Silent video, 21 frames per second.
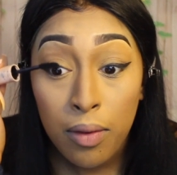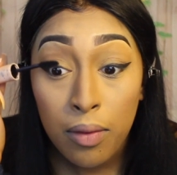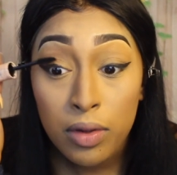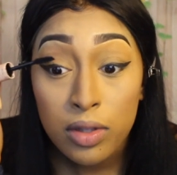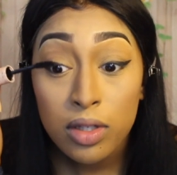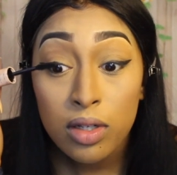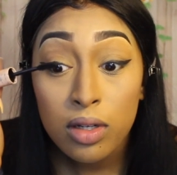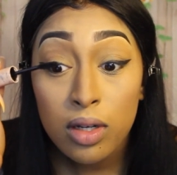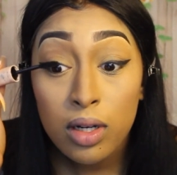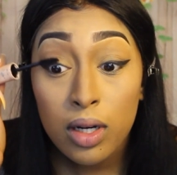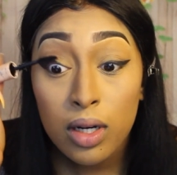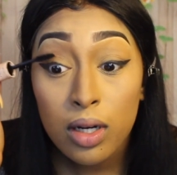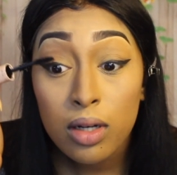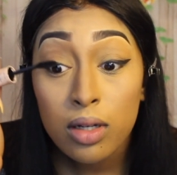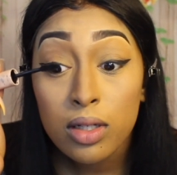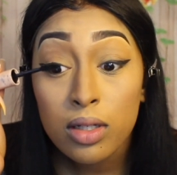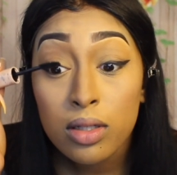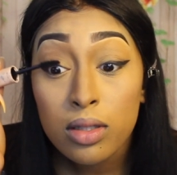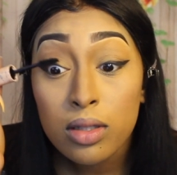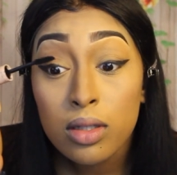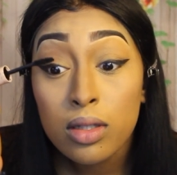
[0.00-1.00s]
what do you call
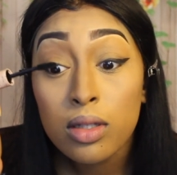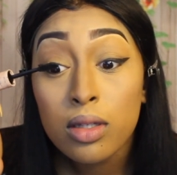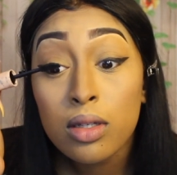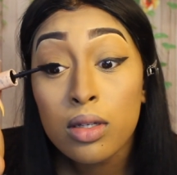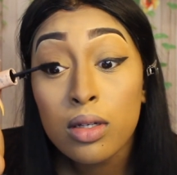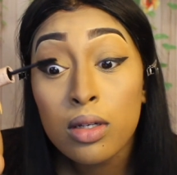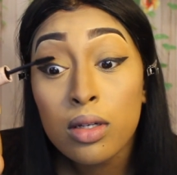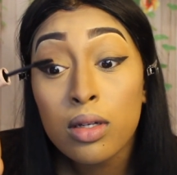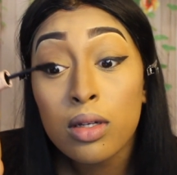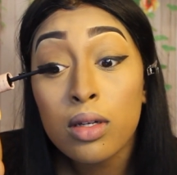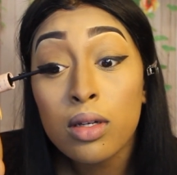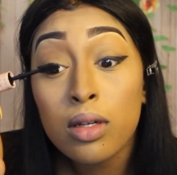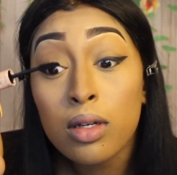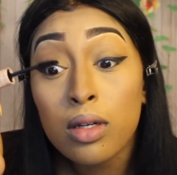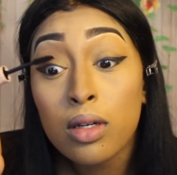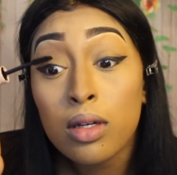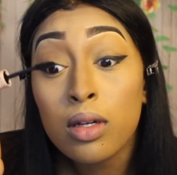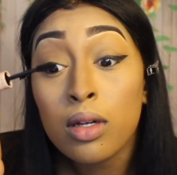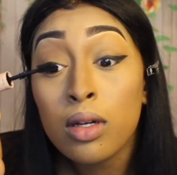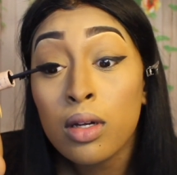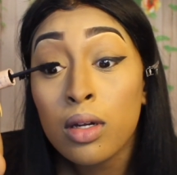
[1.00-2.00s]
this?
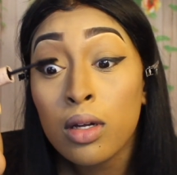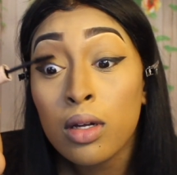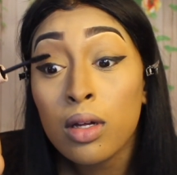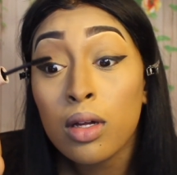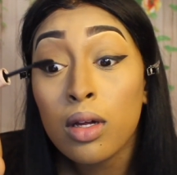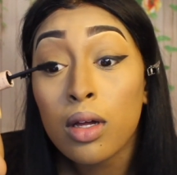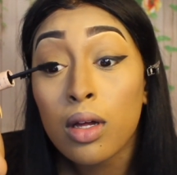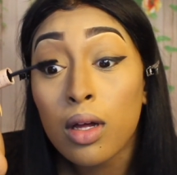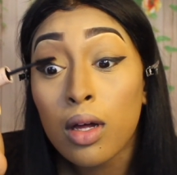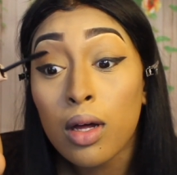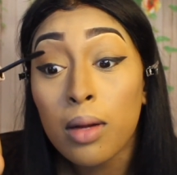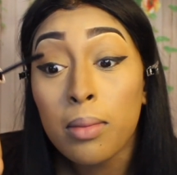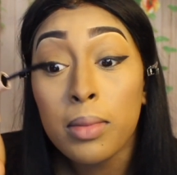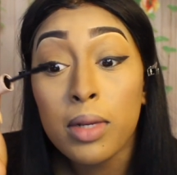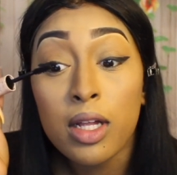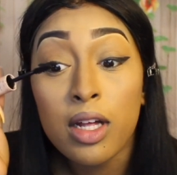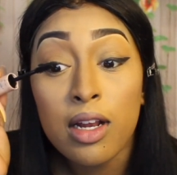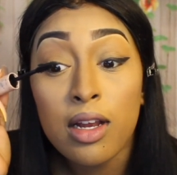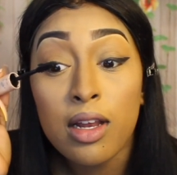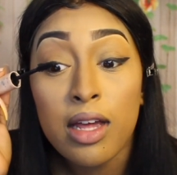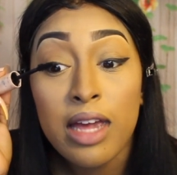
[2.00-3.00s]
I'm
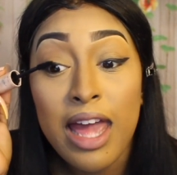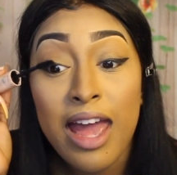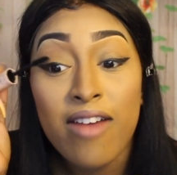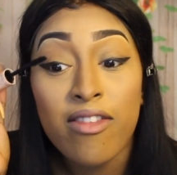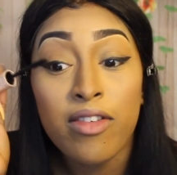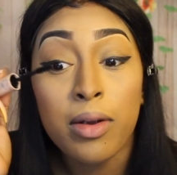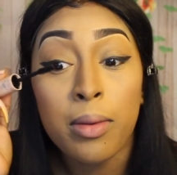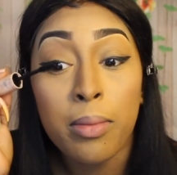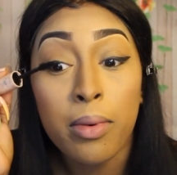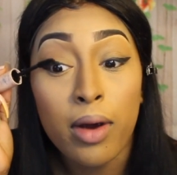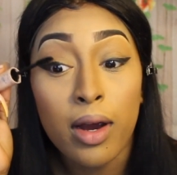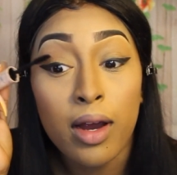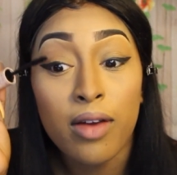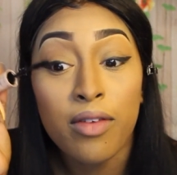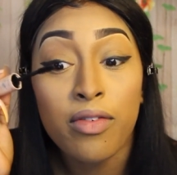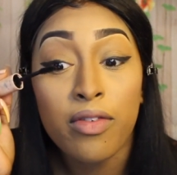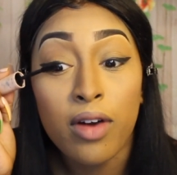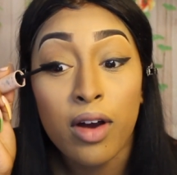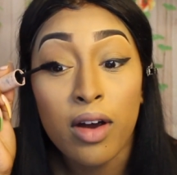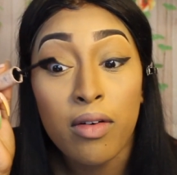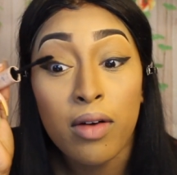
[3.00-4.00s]
literally having a brain
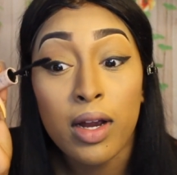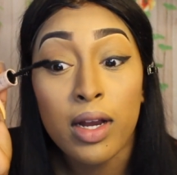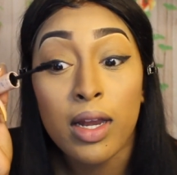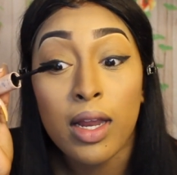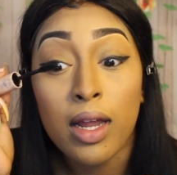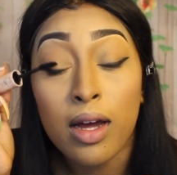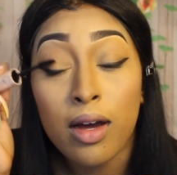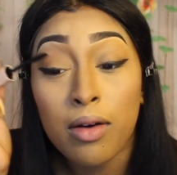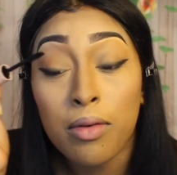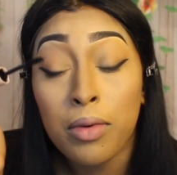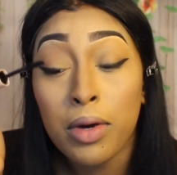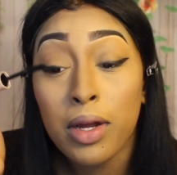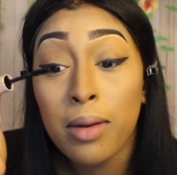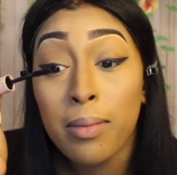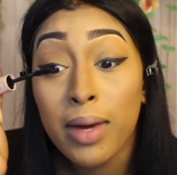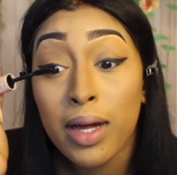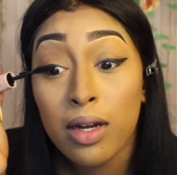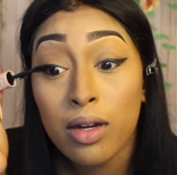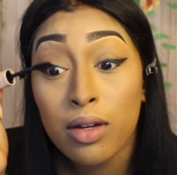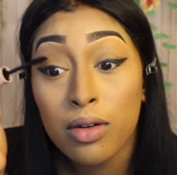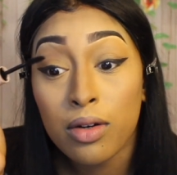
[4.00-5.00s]
fart right now. What am
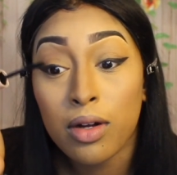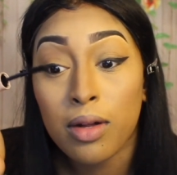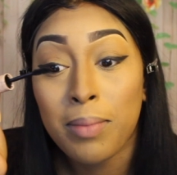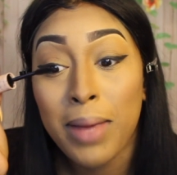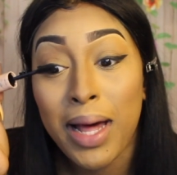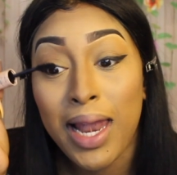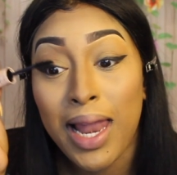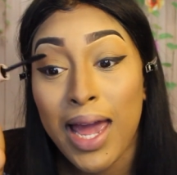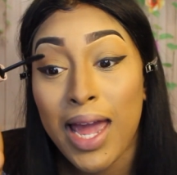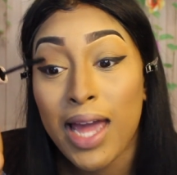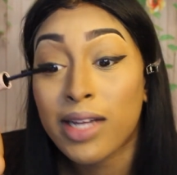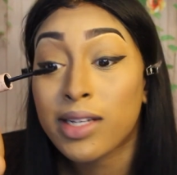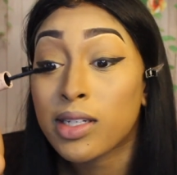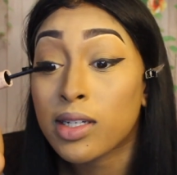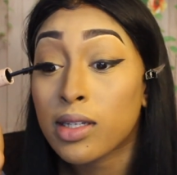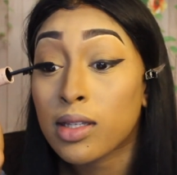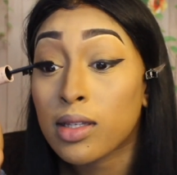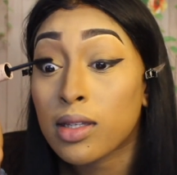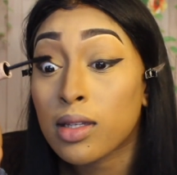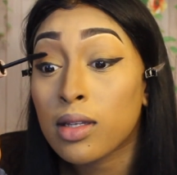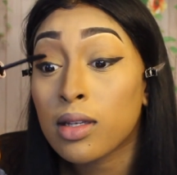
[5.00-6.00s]
I doing? My
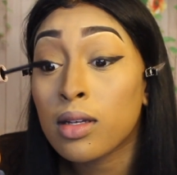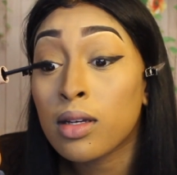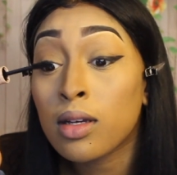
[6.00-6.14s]
lashes.